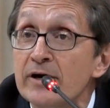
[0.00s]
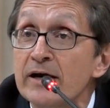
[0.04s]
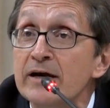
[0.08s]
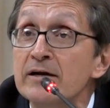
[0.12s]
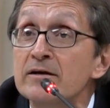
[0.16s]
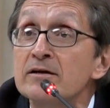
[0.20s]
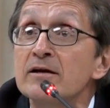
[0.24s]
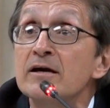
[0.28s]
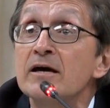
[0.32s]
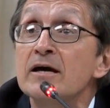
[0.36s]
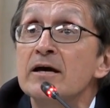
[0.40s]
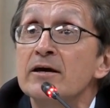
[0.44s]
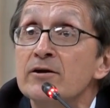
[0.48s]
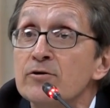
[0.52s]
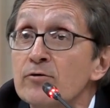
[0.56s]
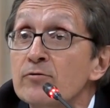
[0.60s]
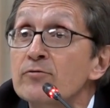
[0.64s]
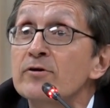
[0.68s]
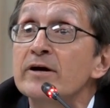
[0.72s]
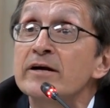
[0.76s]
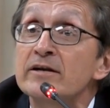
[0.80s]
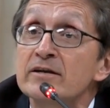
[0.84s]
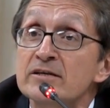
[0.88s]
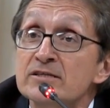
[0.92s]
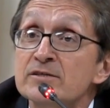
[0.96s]
Ukraine.
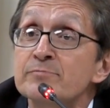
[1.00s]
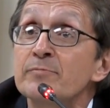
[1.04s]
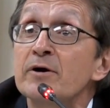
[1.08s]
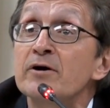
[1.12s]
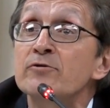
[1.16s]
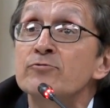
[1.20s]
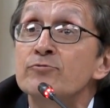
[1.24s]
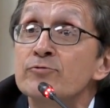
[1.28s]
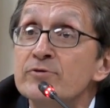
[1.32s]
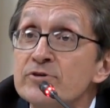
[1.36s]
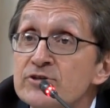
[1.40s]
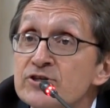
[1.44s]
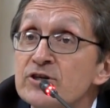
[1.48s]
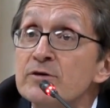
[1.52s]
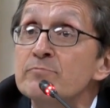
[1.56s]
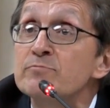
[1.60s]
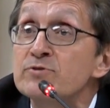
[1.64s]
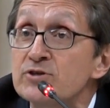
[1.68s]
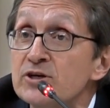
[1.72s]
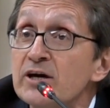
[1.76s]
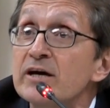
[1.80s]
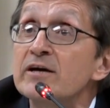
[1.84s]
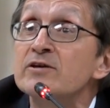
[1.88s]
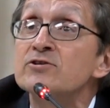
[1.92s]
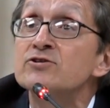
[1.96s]
Ukraine is about
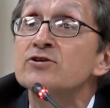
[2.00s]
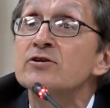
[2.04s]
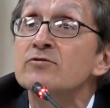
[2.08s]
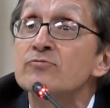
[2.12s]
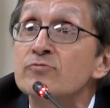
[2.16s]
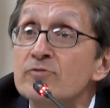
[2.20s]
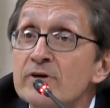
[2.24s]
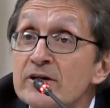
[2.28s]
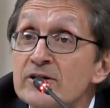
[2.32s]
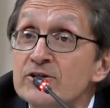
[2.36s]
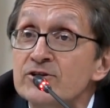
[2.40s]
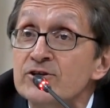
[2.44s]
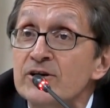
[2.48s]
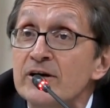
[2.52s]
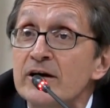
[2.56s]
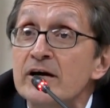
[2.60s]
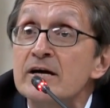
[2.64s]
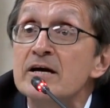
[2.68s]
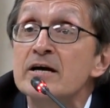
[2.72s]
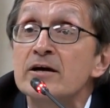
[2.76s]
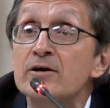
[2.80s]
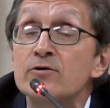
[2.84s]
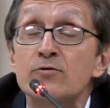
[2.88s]
regime change in Russia.